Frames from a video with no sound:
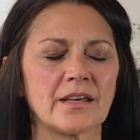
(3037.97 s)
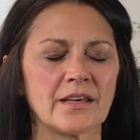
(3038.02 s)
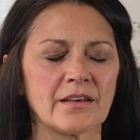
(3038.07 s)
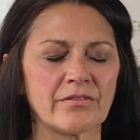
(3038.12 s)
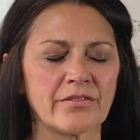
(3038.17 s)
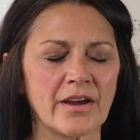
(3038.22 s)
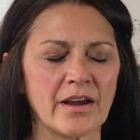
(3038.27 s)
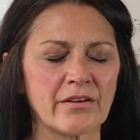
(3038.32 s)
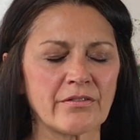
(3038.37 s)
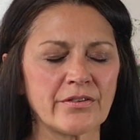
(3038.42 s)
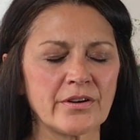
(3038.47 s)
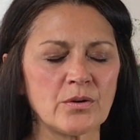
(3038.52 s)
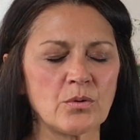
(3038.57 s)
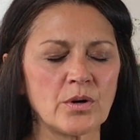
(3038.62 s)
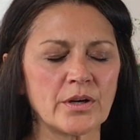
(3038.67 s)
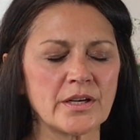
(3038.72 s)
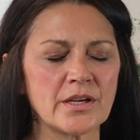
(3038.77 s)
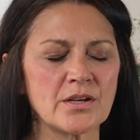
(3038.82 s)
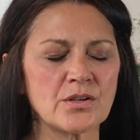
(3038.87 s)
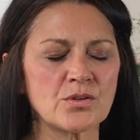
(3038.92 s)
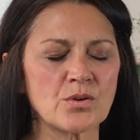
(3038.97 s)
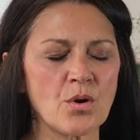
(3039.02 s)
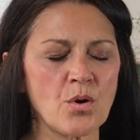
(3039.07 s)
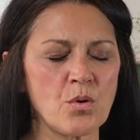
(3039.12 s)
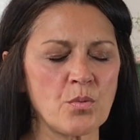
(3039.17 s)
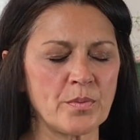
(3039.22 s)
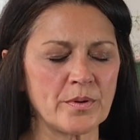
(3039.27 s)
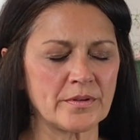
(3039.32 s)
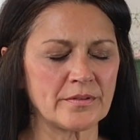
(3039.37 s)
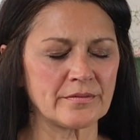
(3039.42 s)
if everyone is
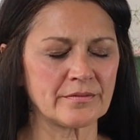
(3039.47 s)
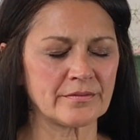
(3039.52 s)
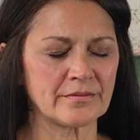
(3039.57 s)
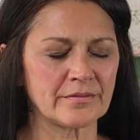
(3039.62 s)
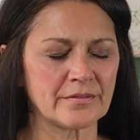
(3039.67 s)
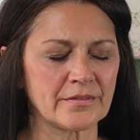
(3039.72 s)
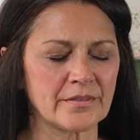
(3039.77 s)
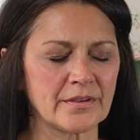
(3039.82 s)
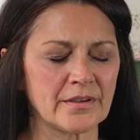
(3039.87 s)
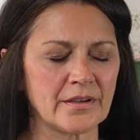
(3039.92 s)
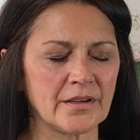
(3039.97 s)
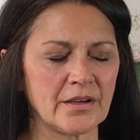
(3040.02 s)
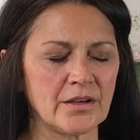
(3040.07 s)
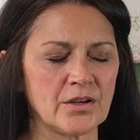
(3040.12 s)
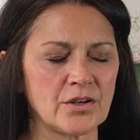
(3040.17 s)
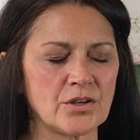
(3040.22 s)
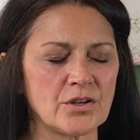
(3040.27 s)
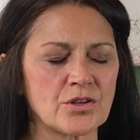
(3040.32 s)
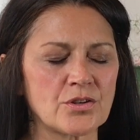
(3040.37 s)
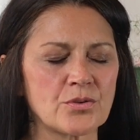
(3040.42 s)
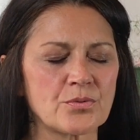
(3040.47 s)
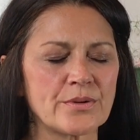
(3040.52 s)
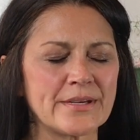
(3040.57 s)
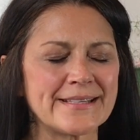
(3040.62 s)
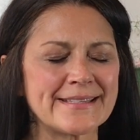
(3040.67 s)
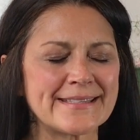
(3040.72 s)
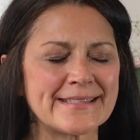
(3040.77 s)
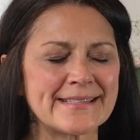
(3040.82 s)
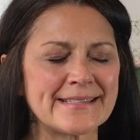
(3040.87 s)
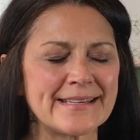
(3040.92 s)
open, to
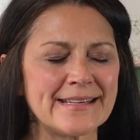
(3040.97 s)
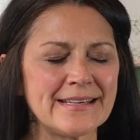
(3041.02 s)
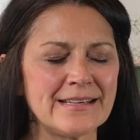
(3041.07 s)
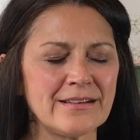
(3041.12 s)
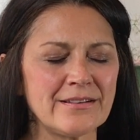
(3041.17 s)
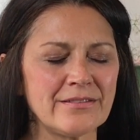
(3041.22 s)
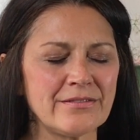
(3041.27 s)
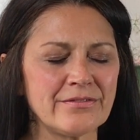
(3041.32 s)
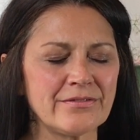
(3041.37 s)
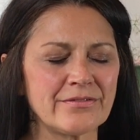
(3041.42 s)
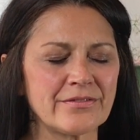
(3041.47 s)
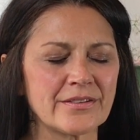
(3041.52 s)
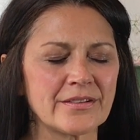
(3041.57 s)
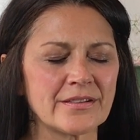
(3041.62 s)
receive